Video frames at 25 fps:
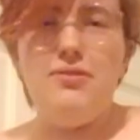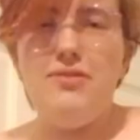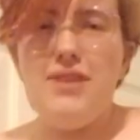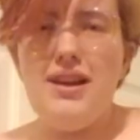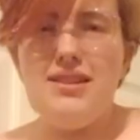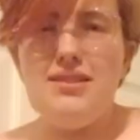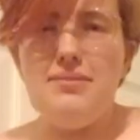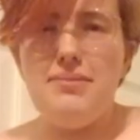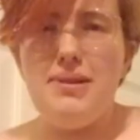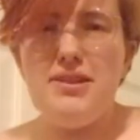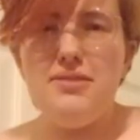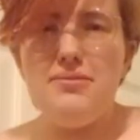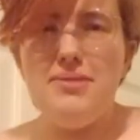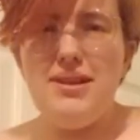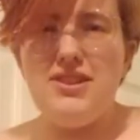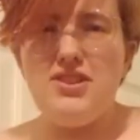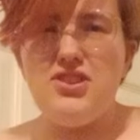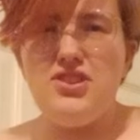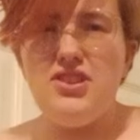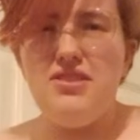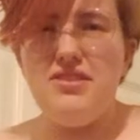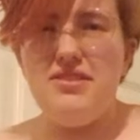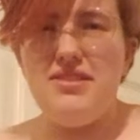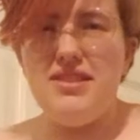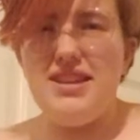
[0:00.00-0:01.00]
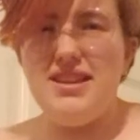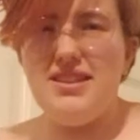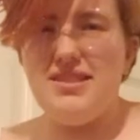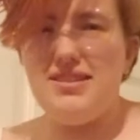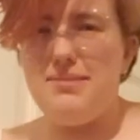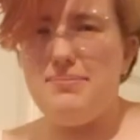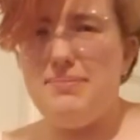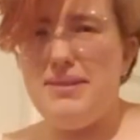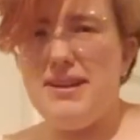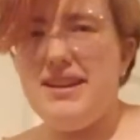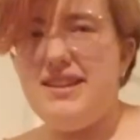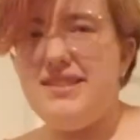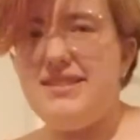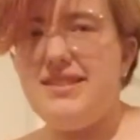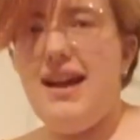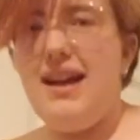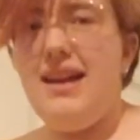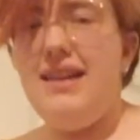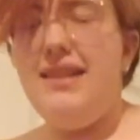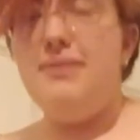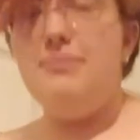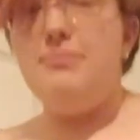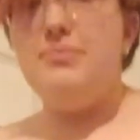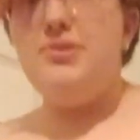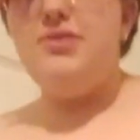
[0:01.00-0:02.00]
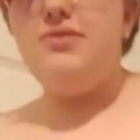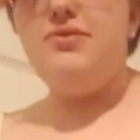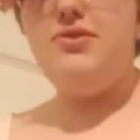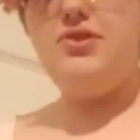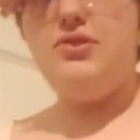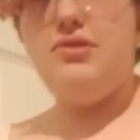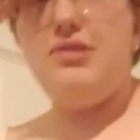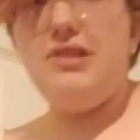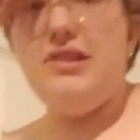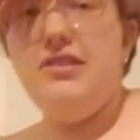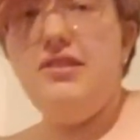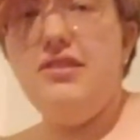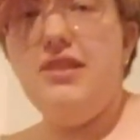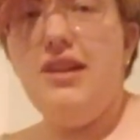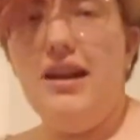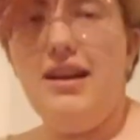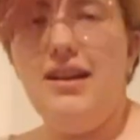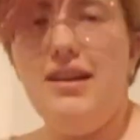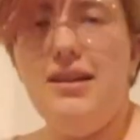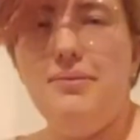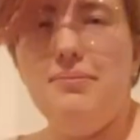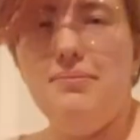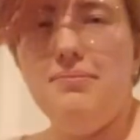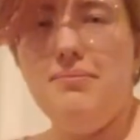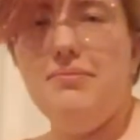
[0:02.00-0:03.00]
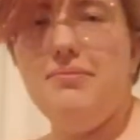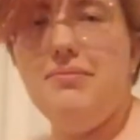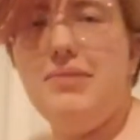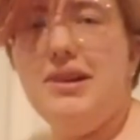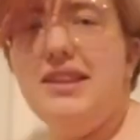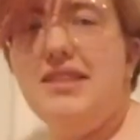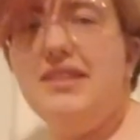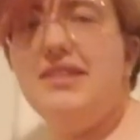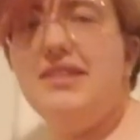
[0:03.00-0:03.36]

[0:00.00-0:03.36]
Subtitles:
find a better way to show you this because I am too short, but